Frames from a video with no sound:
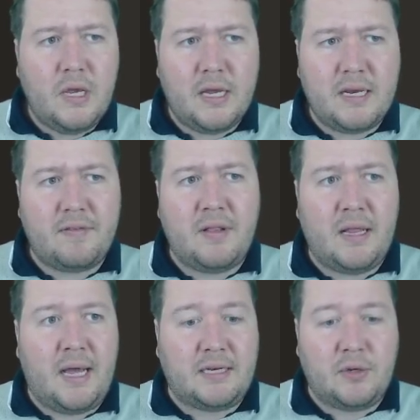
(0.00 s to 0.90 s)
Definitely
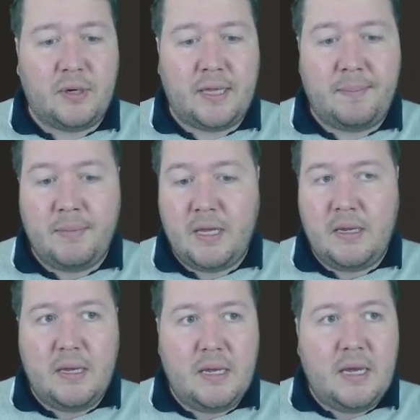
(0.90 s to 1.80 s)
like doing them.
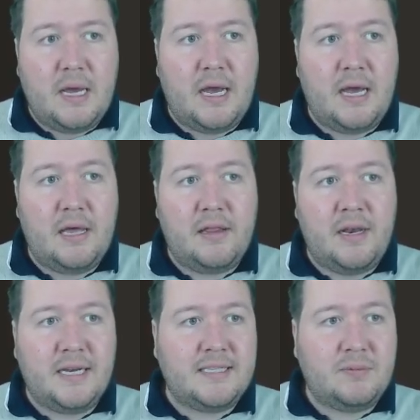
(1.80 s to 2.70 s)
The
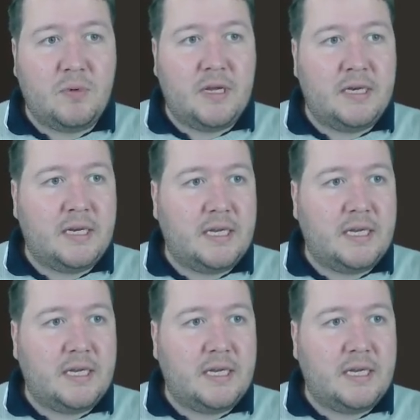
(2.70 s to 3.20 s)
next one